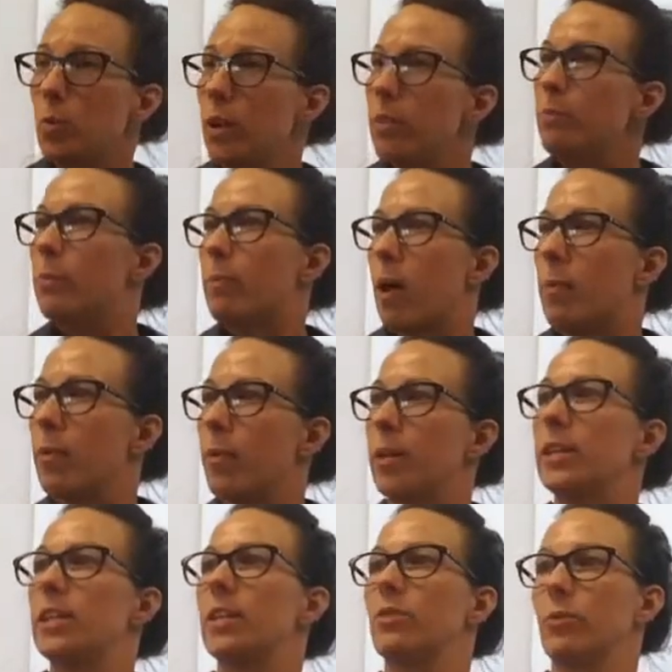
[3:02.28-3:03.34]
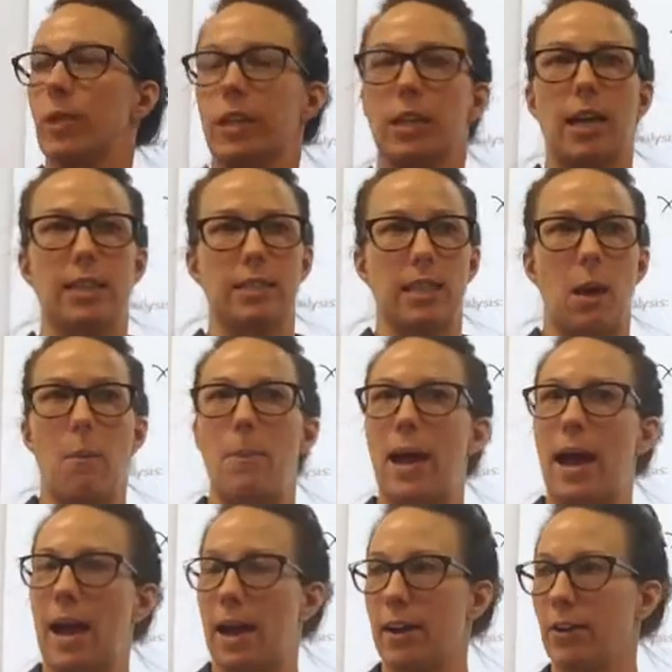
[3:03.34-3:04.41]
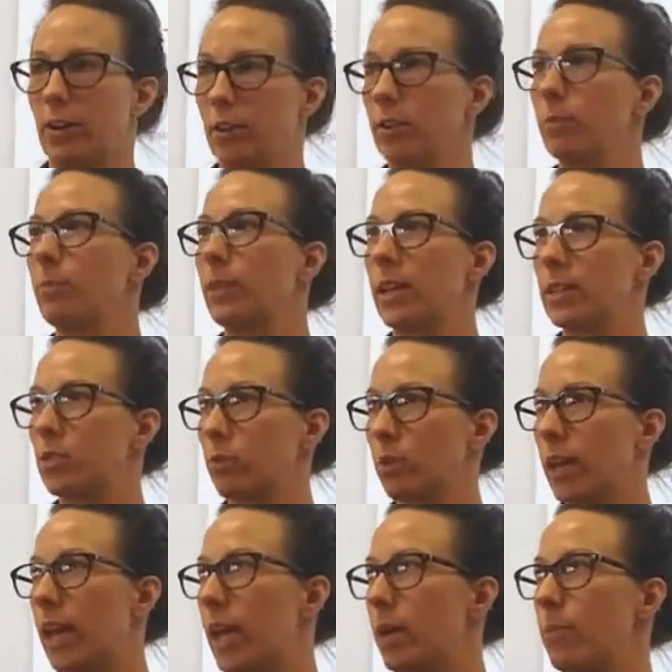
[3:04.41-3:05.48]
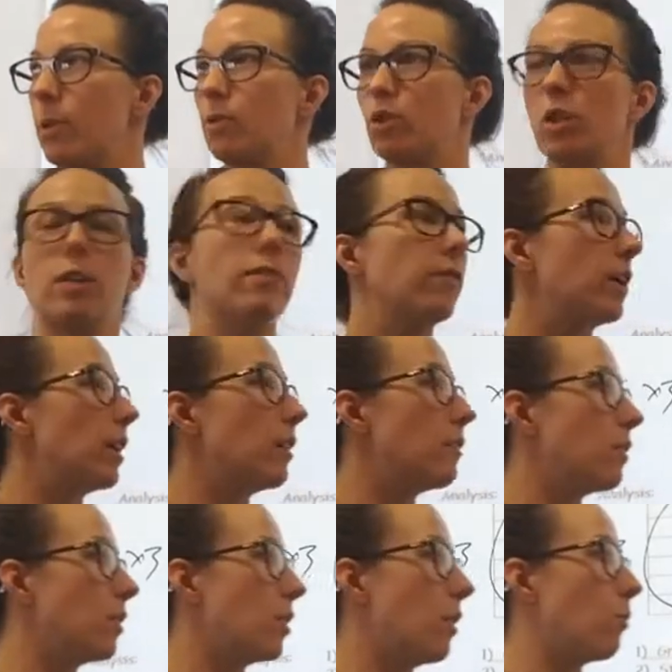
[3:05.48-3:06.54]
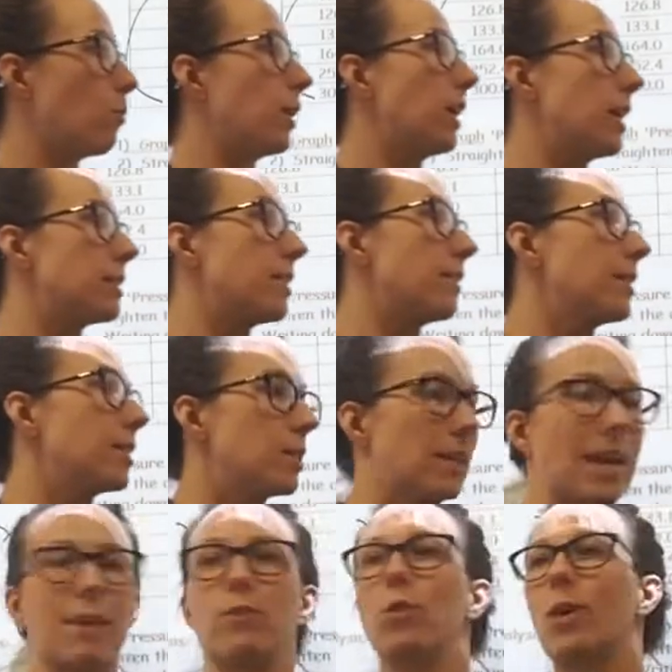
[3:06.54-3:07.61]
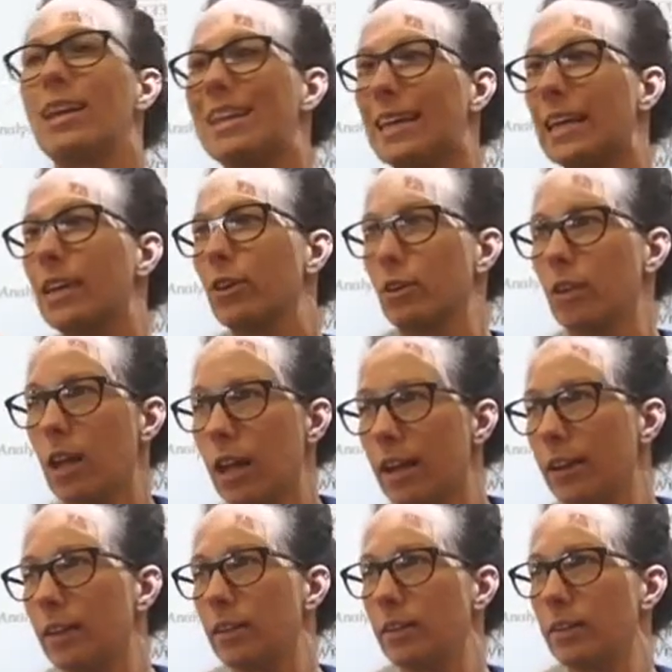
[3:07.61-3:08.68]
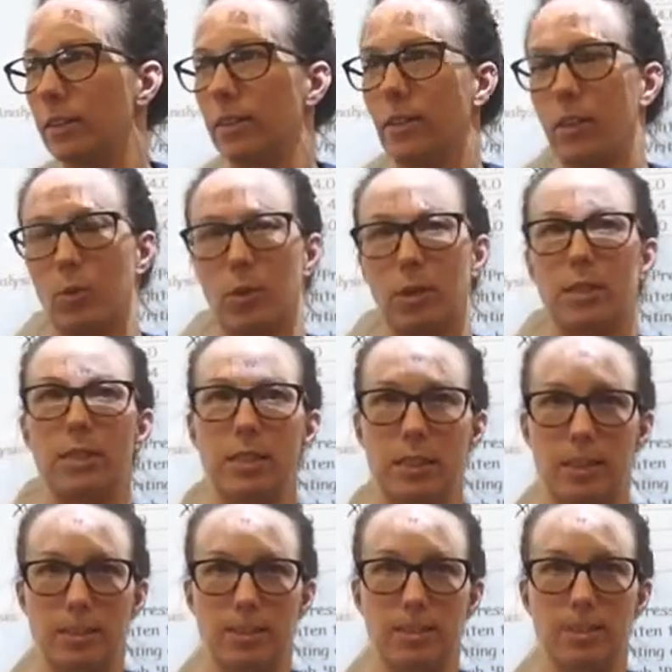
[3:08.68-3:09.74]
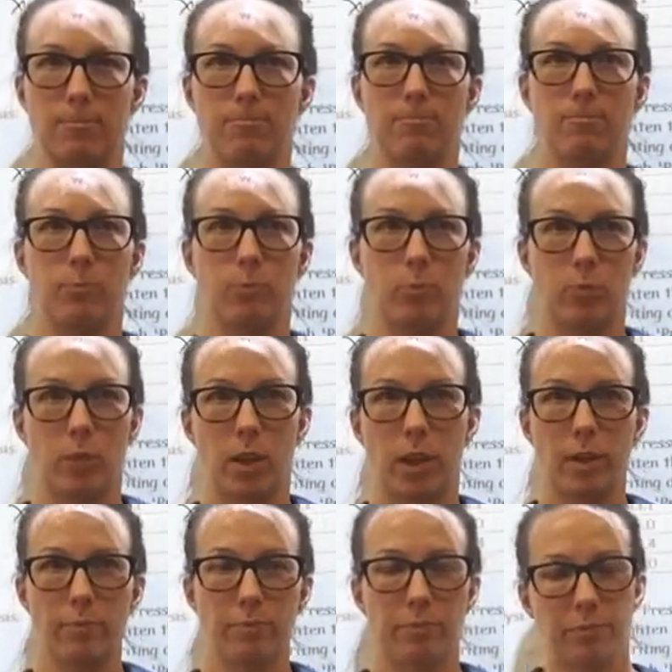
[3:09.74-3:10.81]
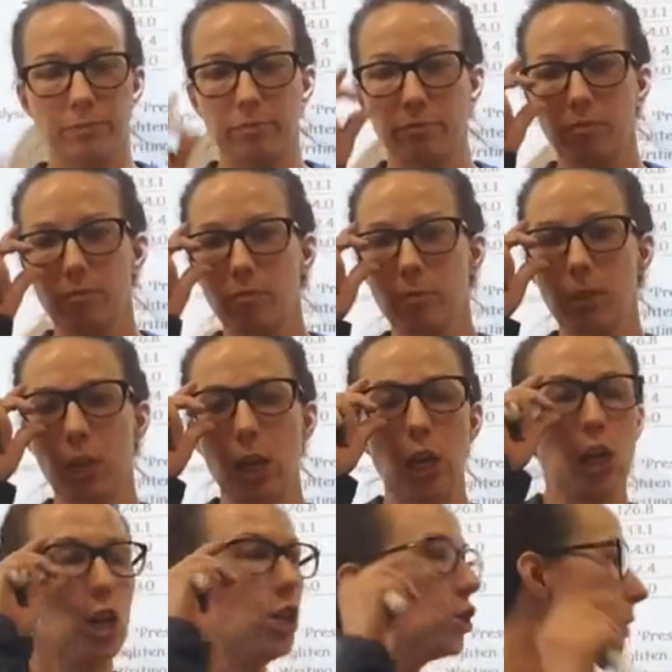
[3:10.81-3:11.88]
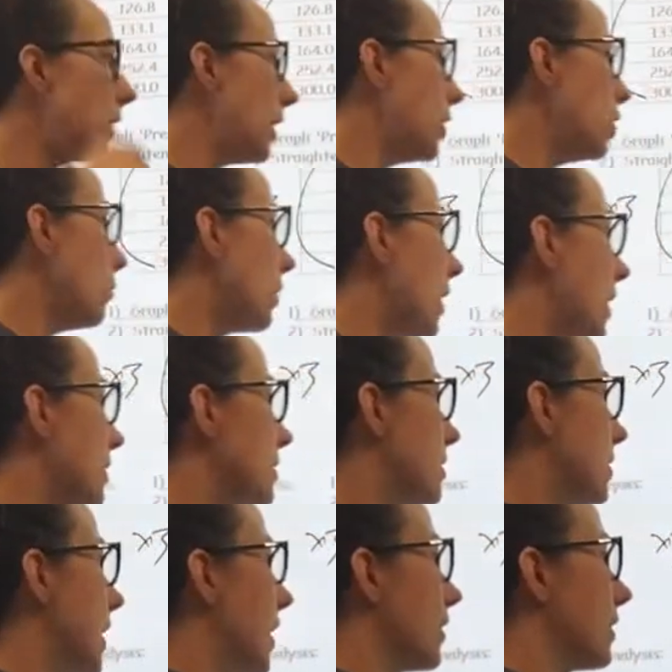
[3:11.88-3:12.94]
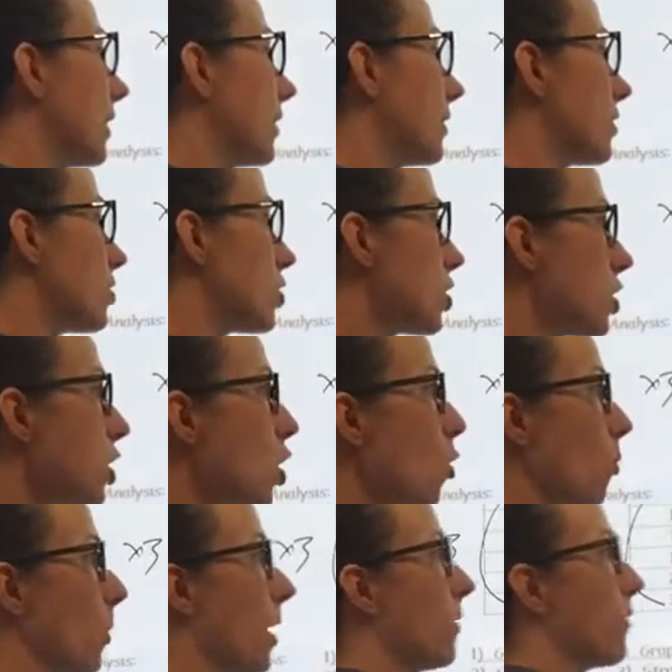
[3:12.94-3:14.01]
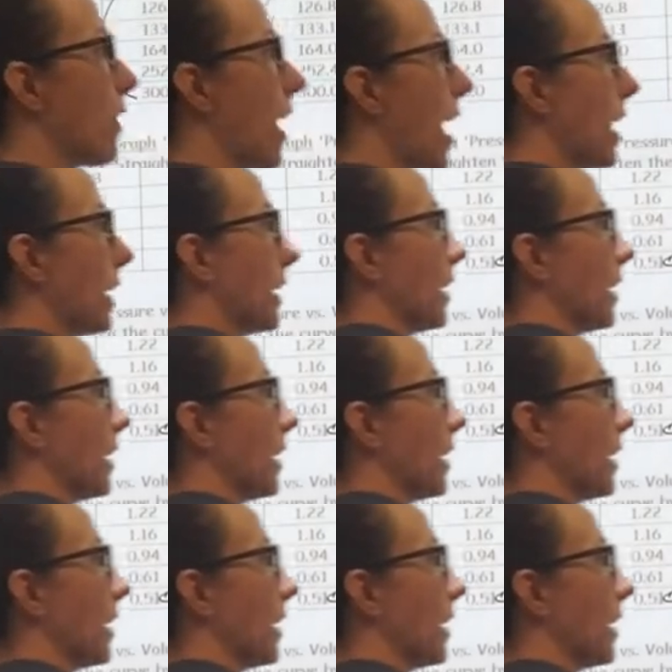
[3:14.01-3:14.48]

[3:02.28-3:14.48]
with, but probably didn't realize that pattern, but that's okay. But you should have in, uh, realized that this gave you a linear line. The other one didn't. Okay? So then you were asked to calculate the slope of that